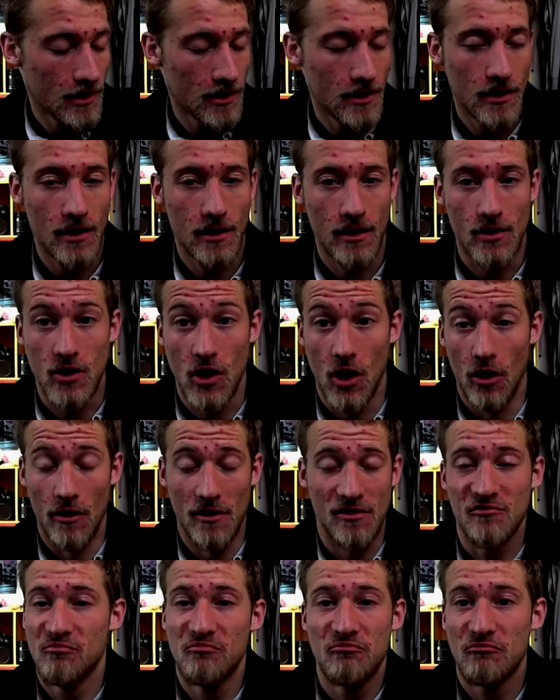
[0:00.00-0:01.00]
Yeah, so it
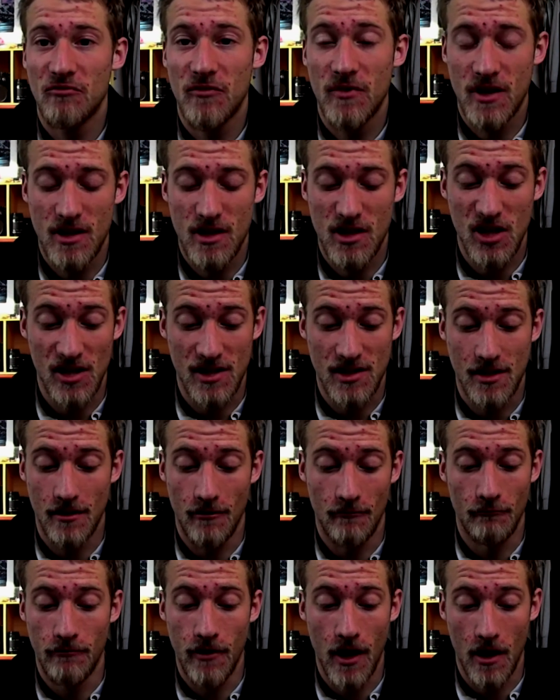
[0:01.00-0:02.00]
was just
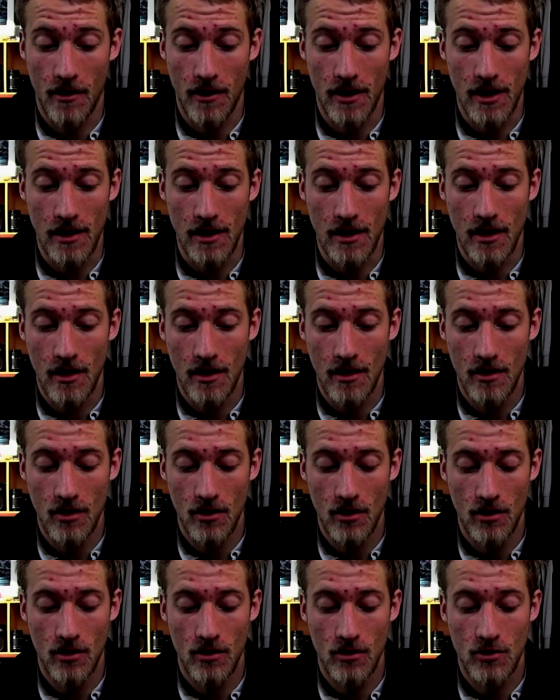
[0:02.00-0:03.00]
very
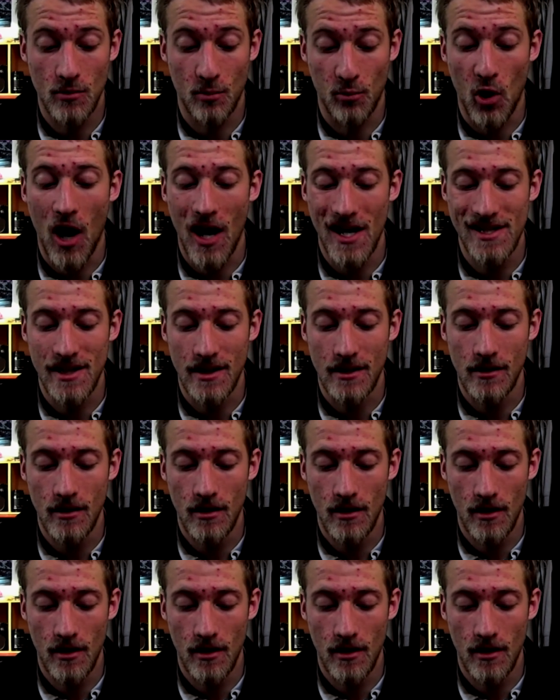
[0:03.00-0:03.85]
surprising.